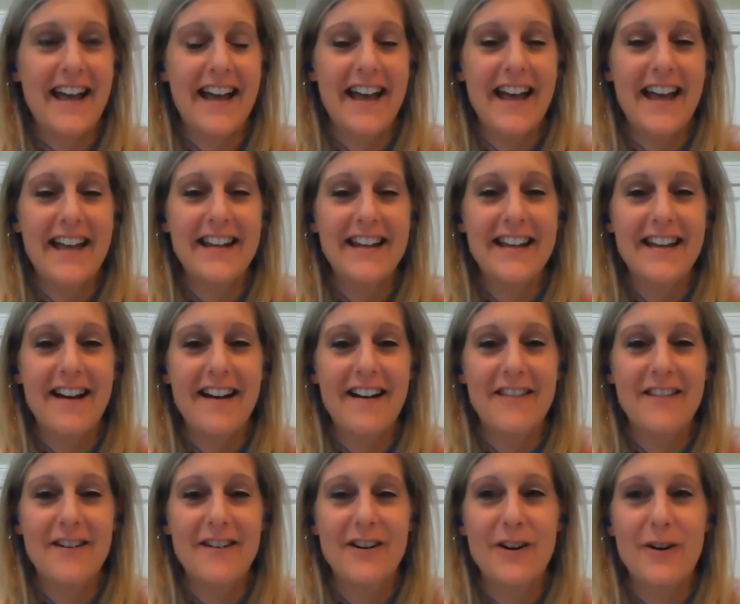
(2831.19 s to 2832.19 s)
Any
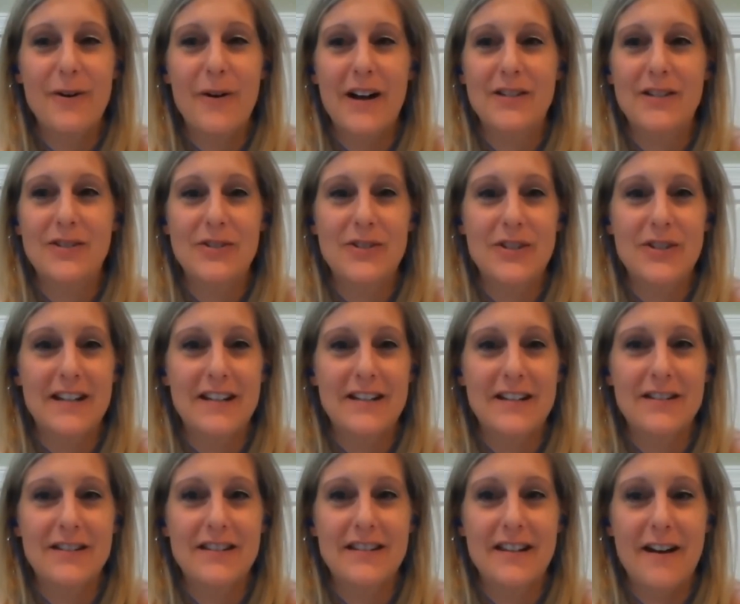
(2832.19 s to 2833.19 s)
other
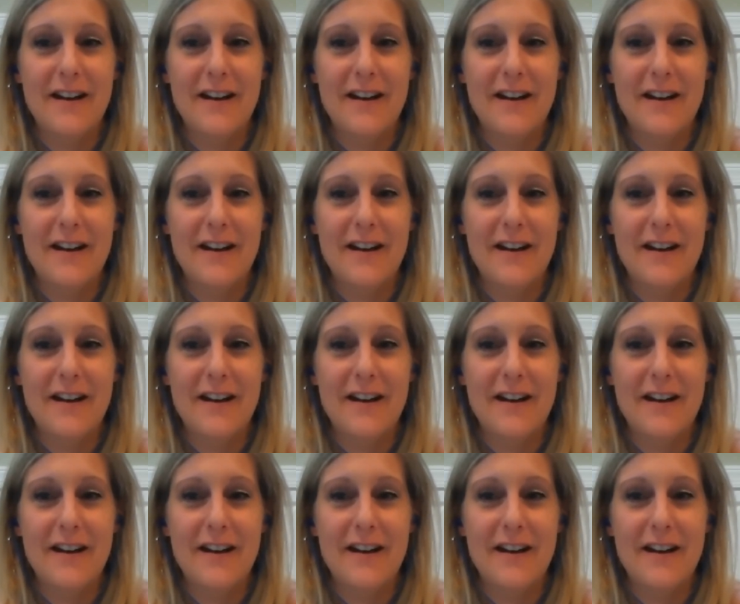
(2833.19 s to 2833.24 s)
questions